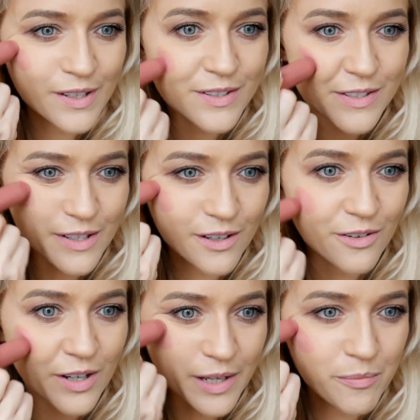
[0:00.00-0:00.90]

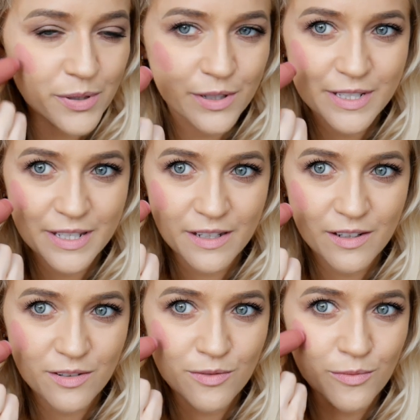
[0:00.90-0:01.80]
So I put
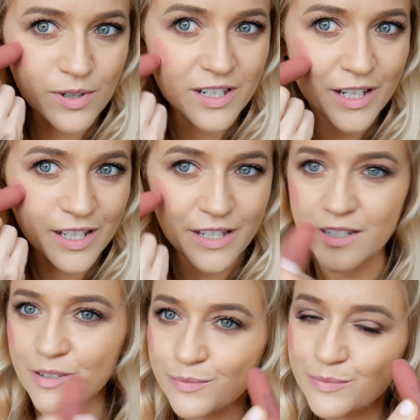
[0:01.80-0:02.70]
one
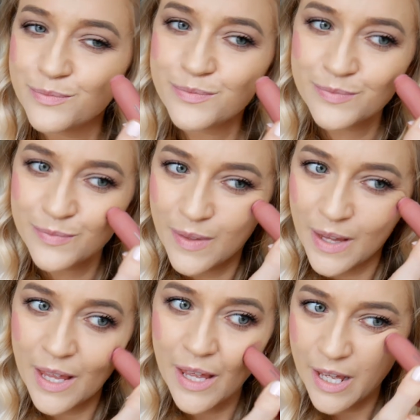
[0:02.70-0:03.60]
here
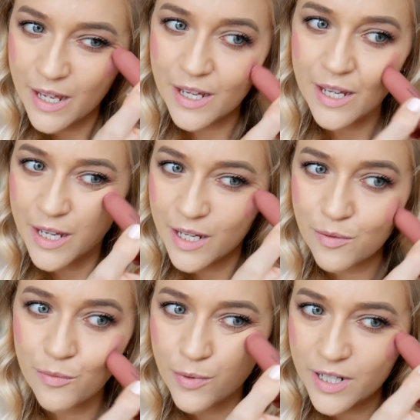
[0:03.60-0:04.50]
and
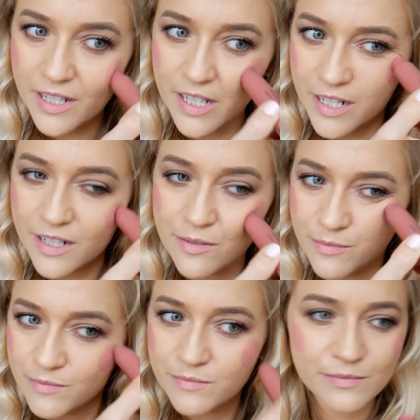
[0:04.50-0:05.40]
one here,
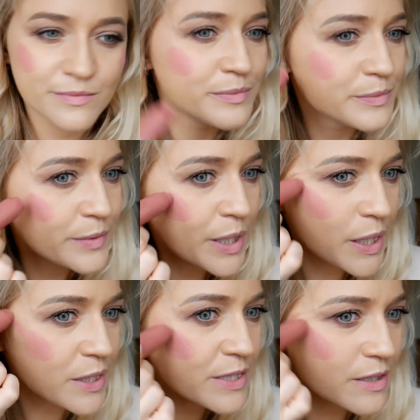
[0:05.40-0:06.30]

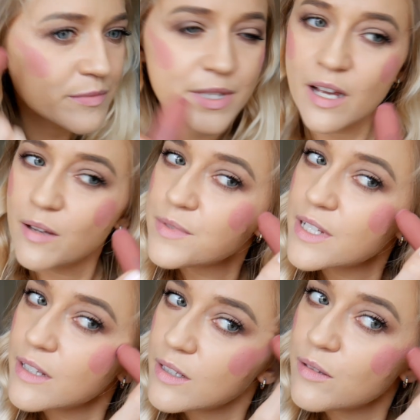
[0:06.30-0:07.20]
sometimes
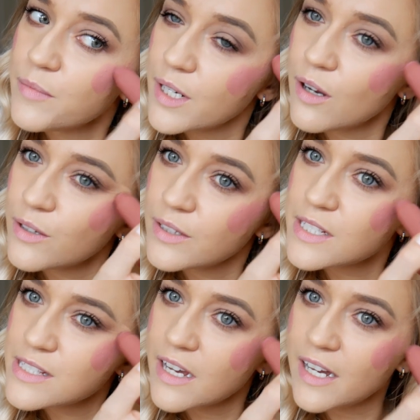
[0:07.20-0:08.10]
a little bit on the
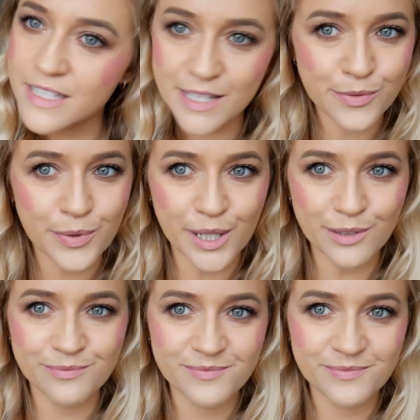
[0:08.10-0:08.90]
sides as well.